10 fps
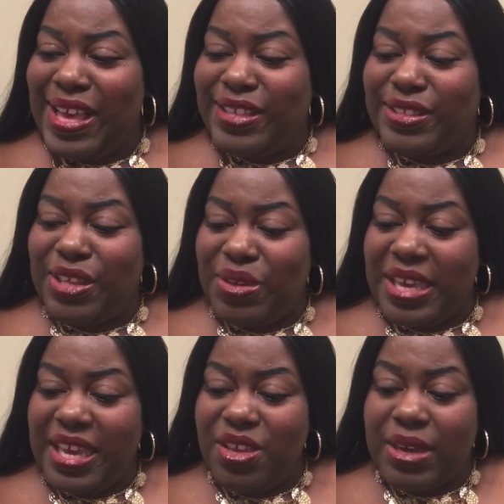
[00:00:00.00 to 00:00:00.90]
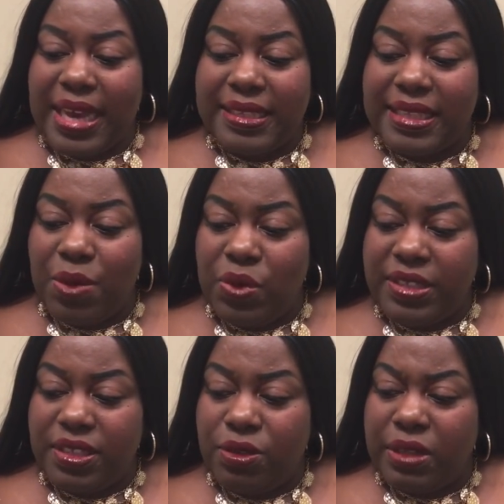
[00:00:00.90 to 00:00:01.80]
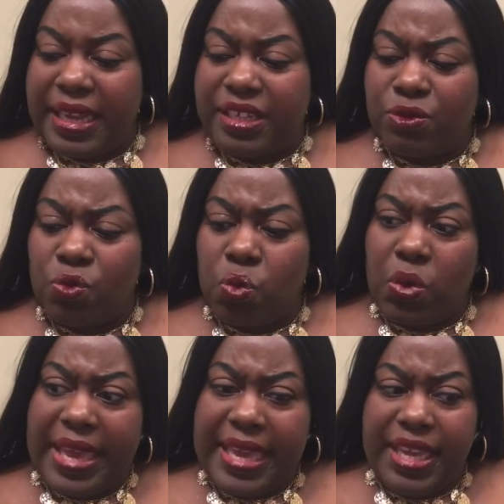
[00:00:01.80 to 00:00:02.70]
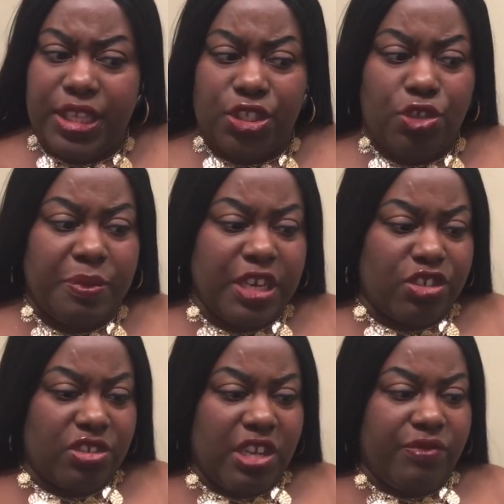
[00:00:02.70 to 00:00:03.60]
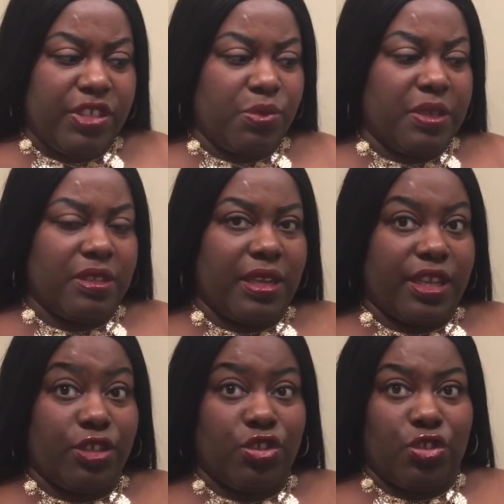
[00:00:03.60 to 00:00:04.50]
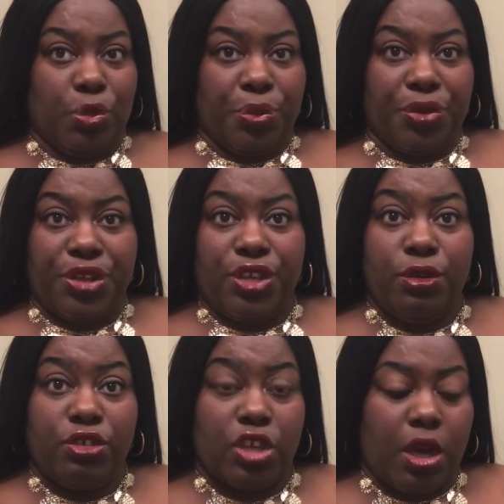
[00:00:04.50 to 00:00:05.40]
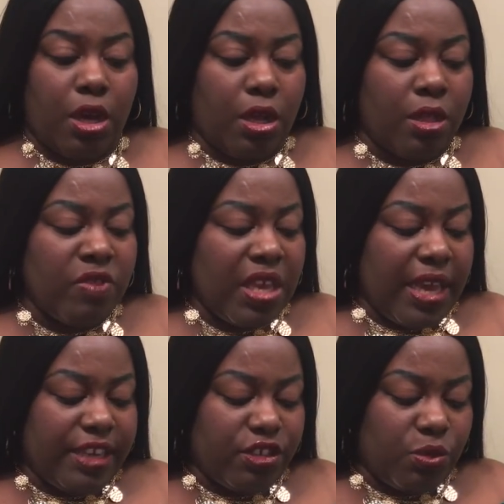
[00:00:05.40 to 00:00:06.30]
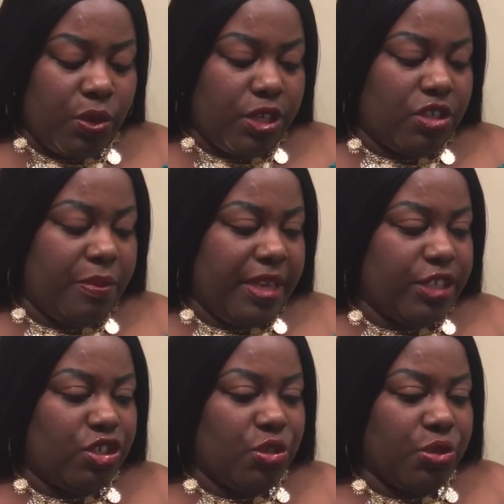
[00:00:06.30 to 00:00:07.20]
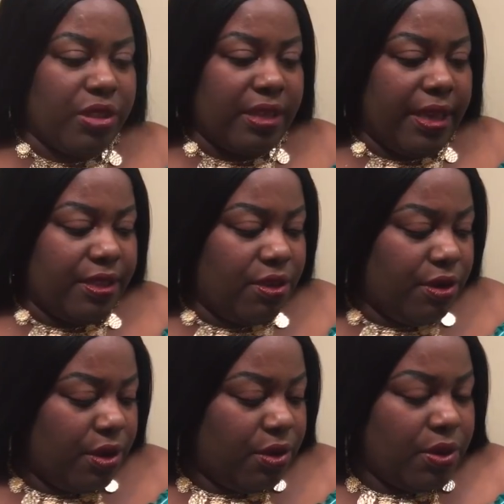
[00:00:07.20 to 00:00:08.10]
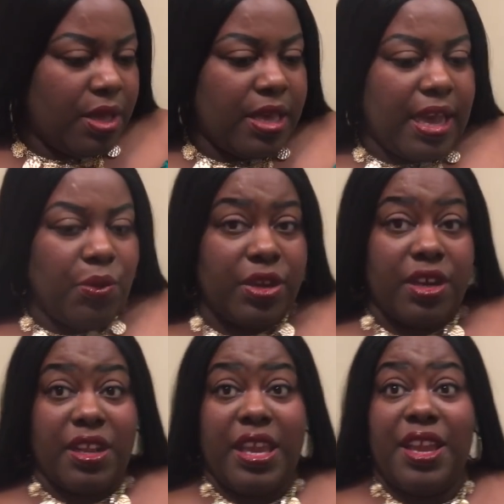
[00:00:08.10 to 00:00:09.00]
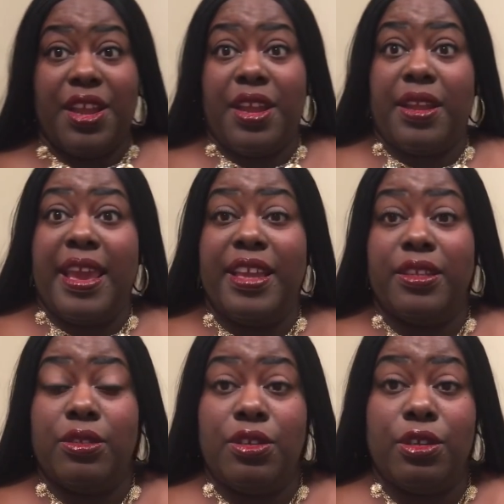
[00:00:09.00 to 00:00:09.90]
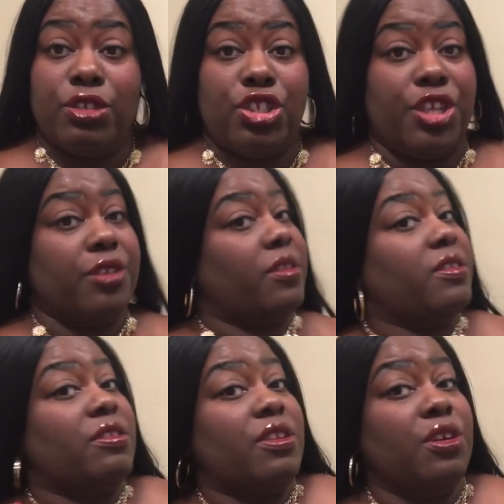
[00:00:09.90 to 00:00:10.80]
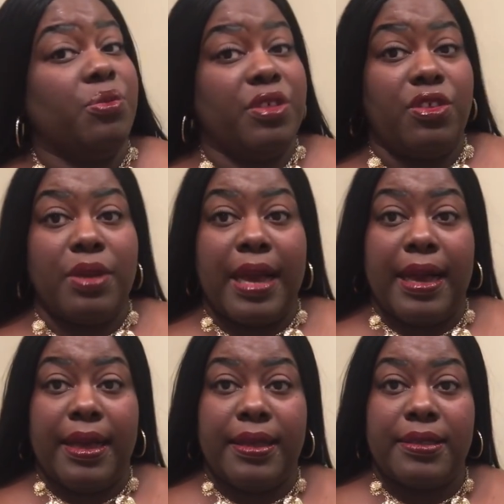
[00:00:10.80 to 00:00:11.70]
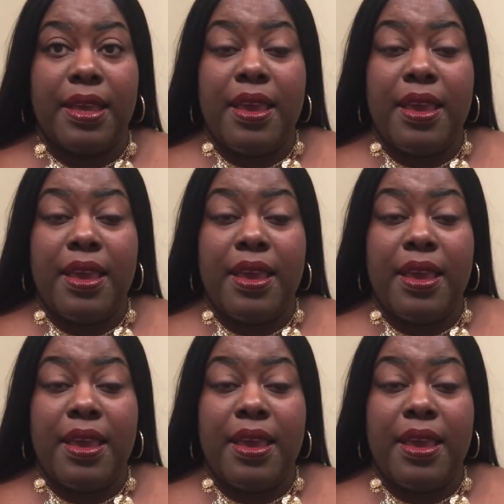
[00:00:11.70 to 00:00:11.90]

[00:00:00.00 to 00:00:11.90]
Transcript: So yeah, you guys, that wasn't like way too much stuff. This wasn't like a super huge haul. I just wanted to make sure that, you know, I went on ahead and, you know, shared this deal with you guys.